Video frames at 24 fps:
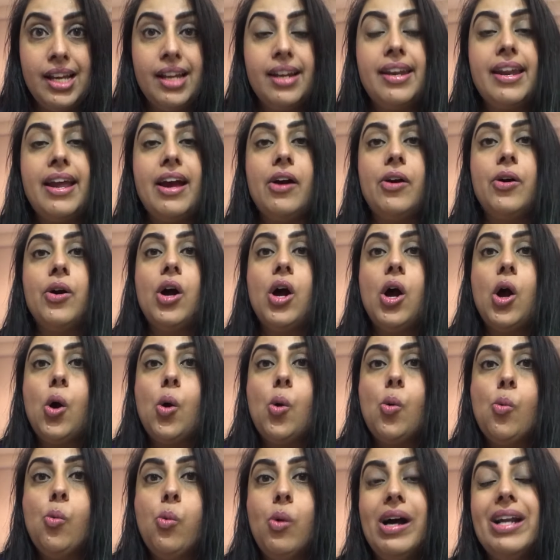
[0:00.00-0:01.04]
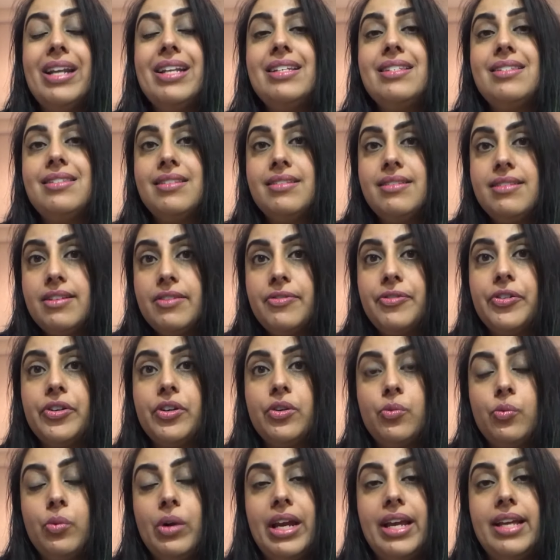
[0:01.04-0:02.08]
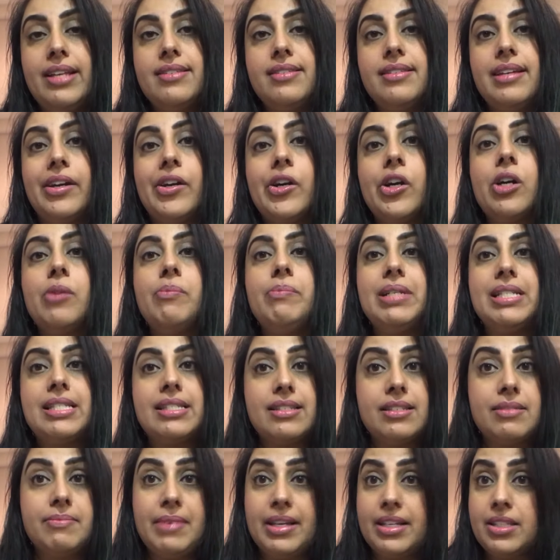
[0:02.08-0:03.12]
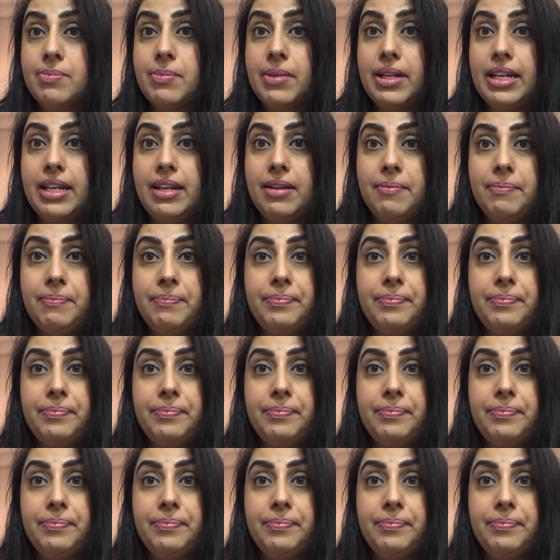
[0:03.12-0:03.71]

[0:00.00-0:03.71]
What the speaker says: Now, what is the different ways that her business makes money?